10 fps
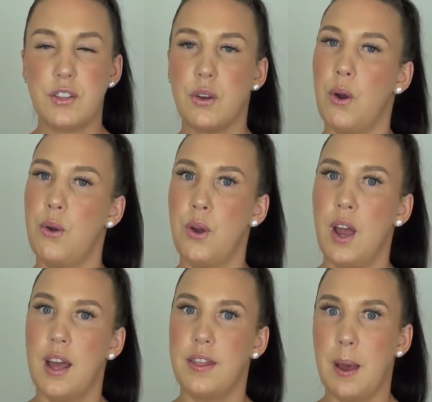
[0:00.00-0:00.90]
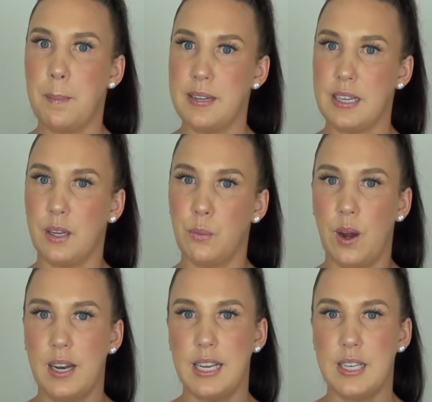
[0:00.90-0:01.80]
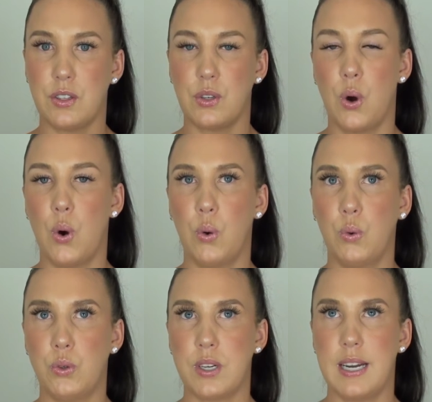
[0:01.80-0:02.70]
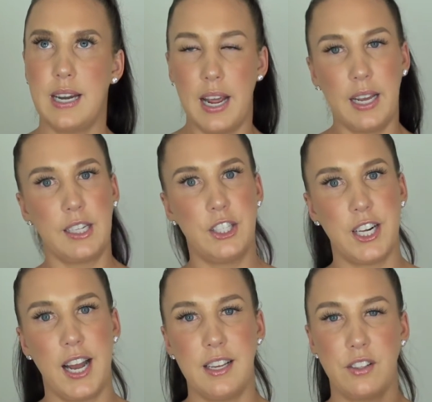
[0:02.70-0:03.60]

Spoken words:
So that particular one is called Negligee.